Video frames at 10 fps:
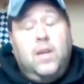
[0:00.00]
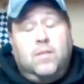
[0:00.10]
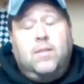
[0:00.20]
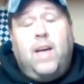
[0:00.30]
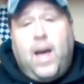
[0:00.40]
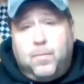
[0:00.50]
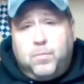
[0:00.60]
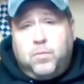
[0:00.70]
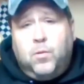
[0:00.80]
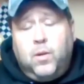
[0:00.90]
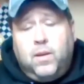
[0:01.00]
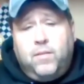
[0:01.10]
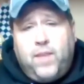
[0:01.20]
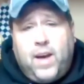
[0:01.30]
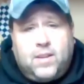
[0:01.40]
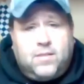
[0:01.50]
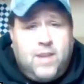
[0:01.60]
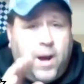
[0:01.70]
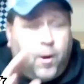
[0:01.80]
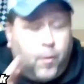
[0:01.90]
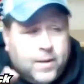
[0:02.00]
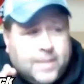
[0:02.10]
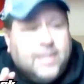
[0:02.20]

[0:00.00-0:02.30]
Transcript: He is absolutely fast. Now,